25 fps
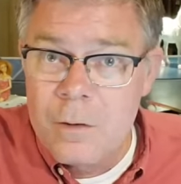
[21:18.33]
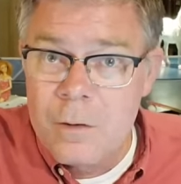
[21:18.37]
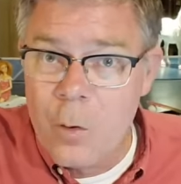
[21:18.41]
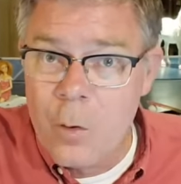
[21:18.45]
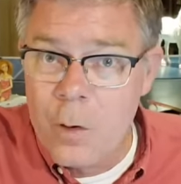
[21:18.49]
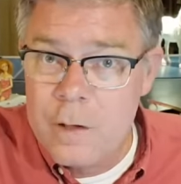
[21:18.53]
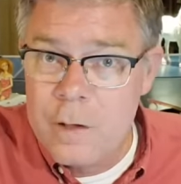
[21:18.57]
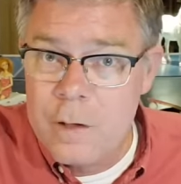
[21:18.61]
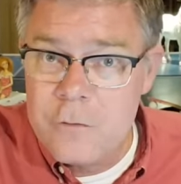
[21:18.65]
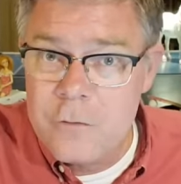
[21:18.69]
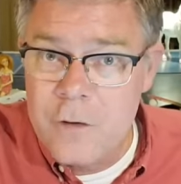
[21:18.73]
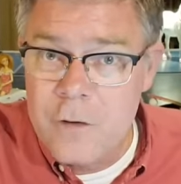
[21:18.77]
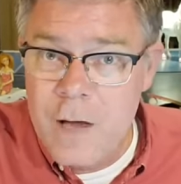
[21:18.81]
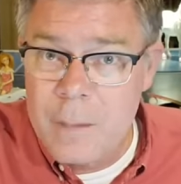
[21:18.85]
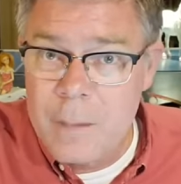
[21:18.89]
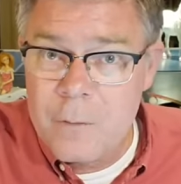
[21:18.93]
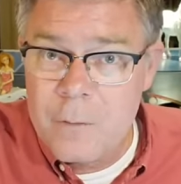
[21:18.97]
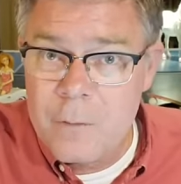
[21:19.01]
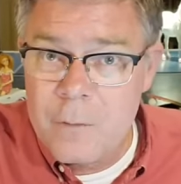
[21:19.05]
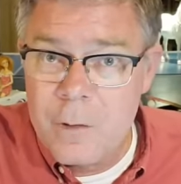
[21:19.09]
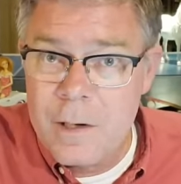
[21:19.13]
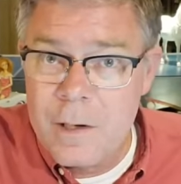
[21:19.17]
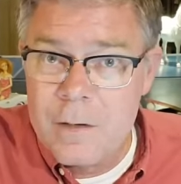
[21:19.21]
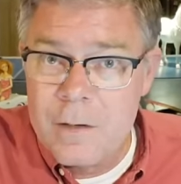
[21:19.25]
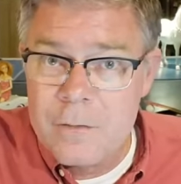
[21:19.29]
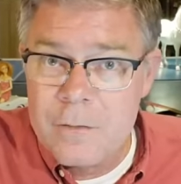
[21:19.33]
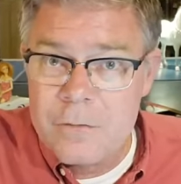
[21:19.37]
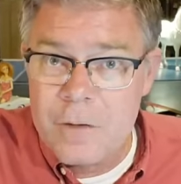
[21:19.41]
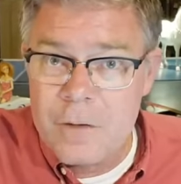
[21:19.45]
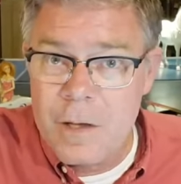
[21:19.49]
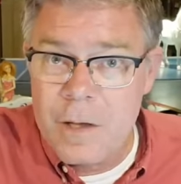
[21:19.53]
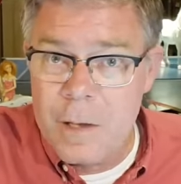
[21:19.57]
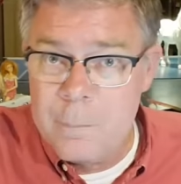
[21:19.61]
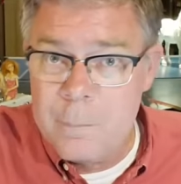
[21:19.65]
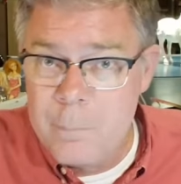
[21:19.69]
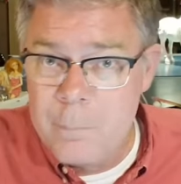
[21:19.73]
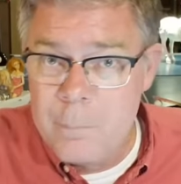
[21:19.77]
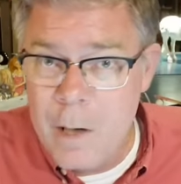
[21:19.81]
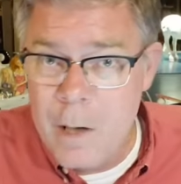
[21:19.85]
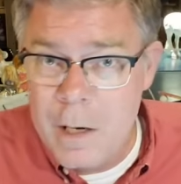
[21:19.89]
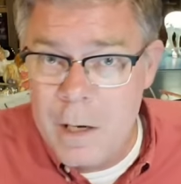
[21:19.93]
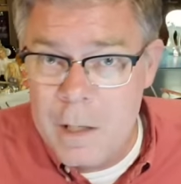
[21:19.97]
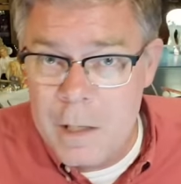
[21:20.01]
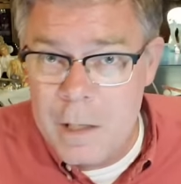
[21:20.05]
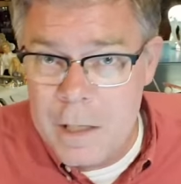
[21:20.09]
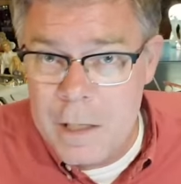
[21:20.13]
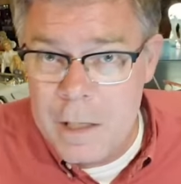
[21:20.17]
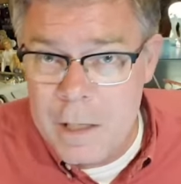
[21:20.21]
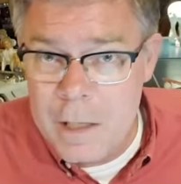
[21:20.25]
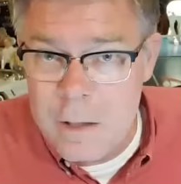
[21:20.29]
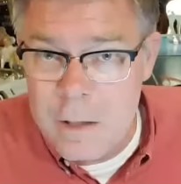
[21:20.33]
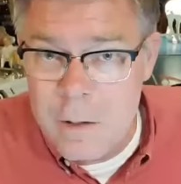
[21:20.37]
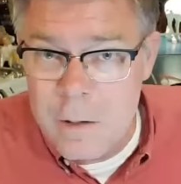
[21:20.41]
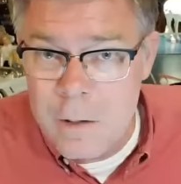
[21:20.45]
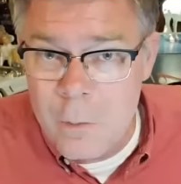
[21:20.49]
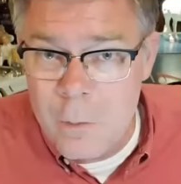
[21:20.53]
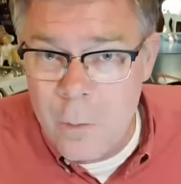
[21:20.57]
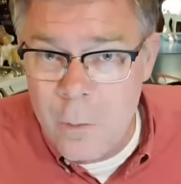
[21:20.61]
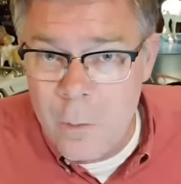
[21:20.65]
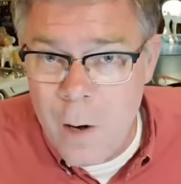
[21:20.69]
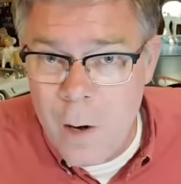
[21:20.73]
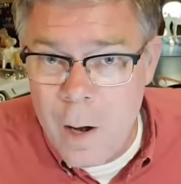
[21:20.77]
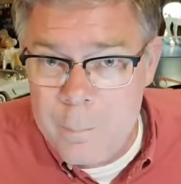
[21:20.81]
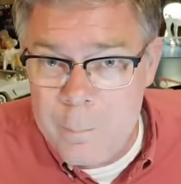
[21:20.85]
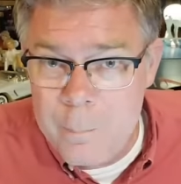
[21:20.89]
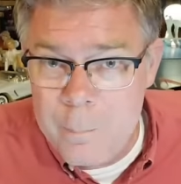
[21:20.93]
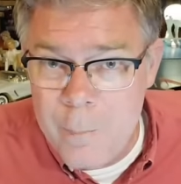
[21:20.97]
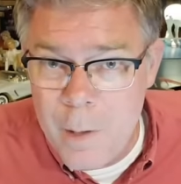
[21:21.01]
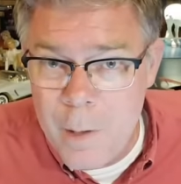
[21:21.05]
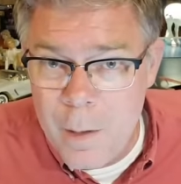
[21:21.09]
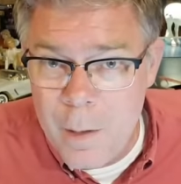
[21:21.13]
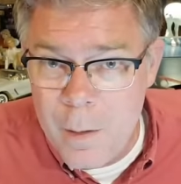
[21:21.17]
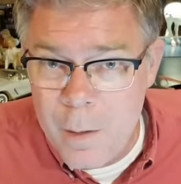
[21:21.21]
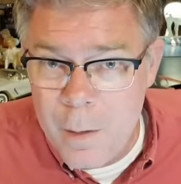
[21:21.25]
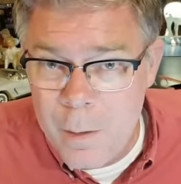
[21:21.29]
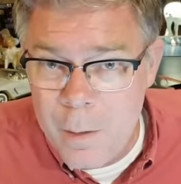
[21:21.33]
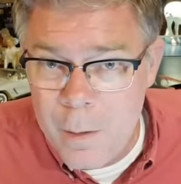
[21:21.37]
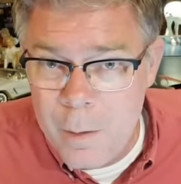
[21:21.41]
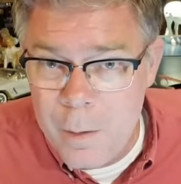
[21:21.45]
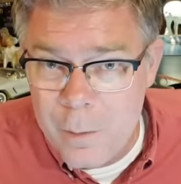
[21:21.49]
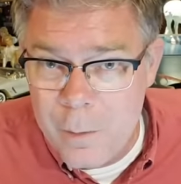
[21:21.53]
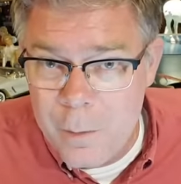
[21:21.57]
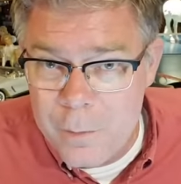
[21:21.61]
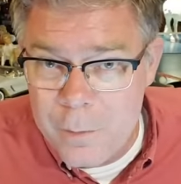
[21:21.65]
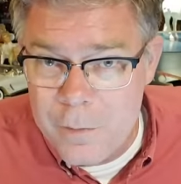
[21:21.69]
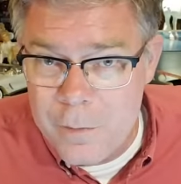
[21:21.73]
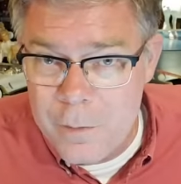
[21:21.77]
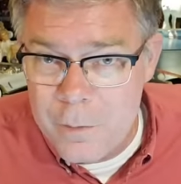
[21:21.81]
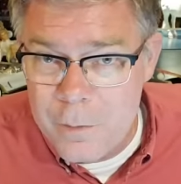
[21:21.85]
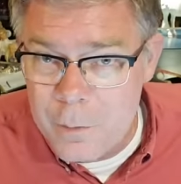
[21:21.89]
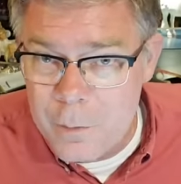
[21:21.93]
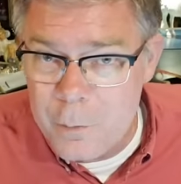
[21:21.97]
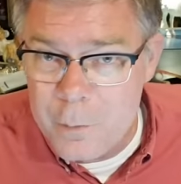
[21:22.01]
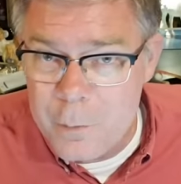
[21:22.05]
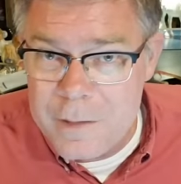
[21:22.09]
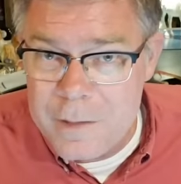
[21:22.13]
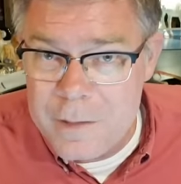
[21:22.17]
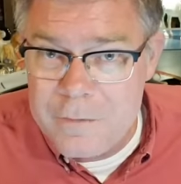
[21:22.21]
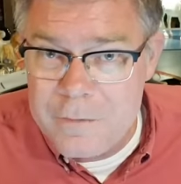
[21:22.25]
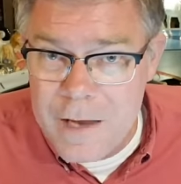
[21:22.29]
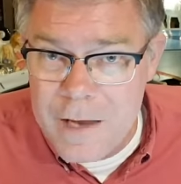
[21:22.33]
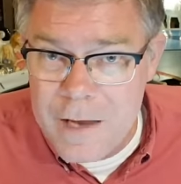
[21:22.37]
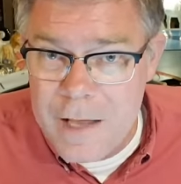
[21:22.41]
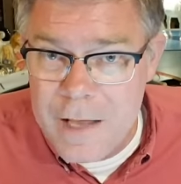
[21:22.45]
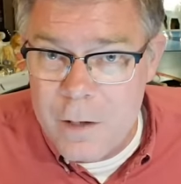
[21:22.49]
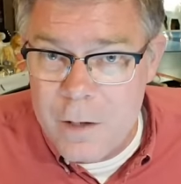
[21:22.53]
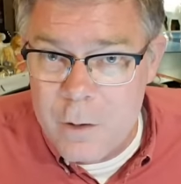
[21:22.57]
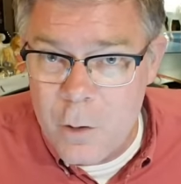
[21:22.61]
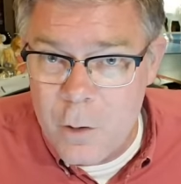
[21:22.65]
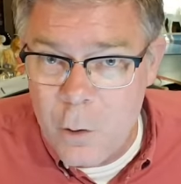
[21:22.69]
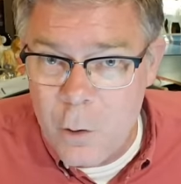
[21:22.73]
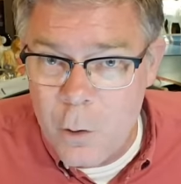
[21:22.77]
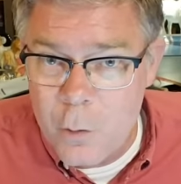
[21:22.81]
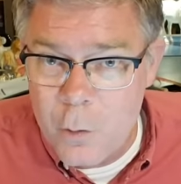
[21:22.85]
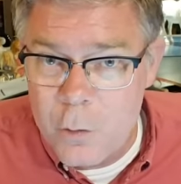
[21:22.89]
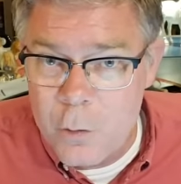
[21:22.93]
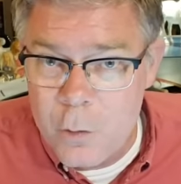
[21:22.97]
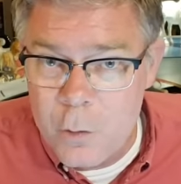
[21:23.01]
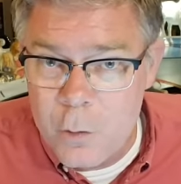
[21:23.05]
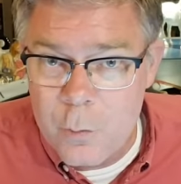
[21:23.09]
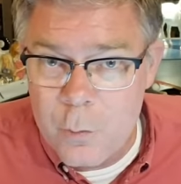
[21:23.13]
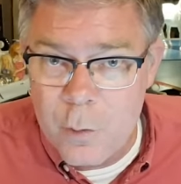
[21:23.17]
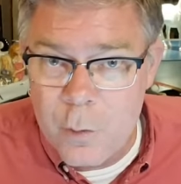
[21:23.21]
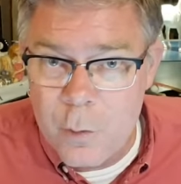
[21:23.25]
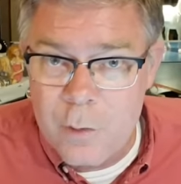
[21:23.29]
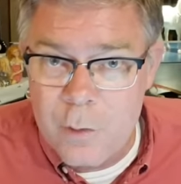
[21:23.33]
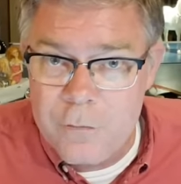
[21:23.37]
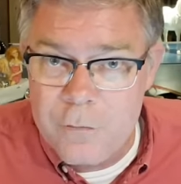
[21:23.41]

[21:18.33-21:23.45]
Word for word: Coin Shop Chris, and Buddy Rumble, the Louisiana Gold Guru.